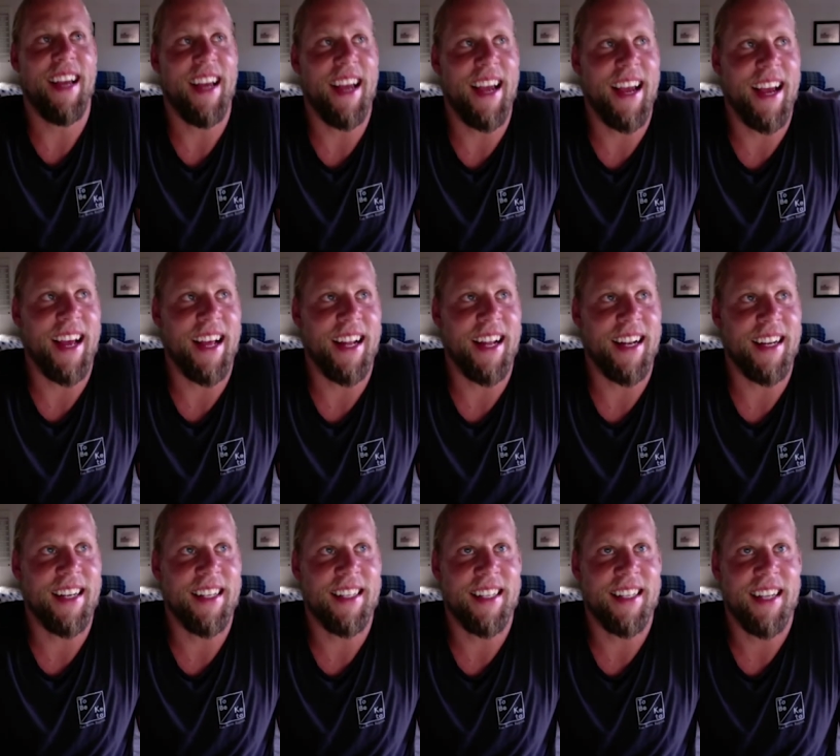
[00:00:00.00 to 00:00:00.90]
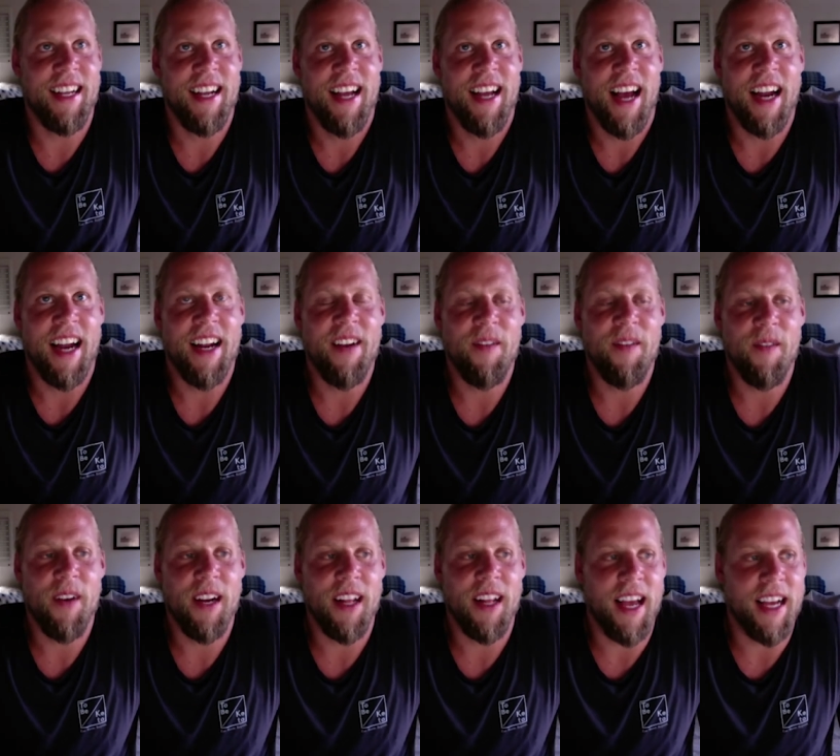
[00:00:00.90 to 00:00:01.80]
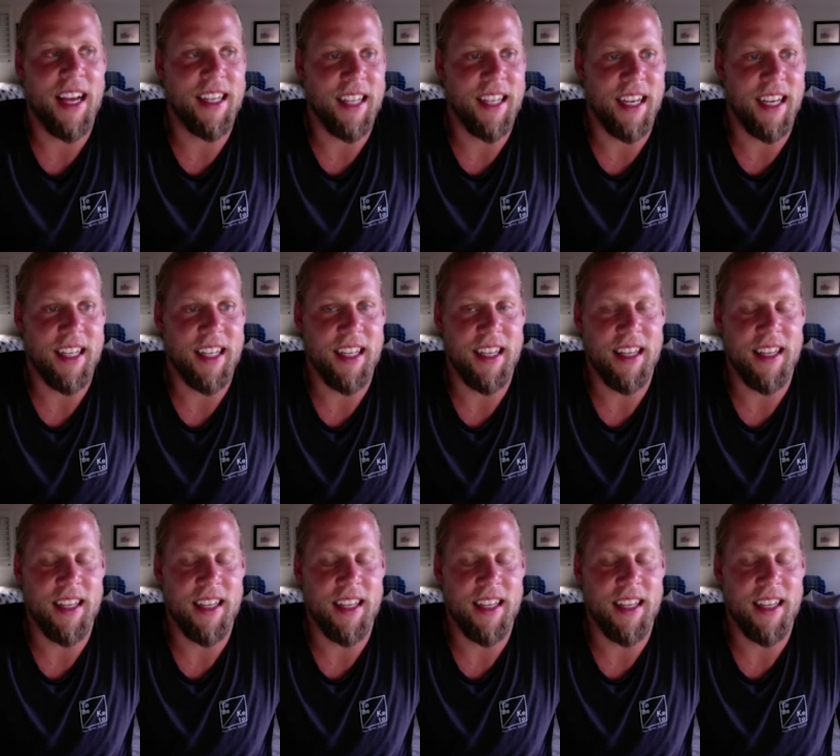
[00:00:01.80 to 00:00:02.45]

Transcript: and i didn't realize like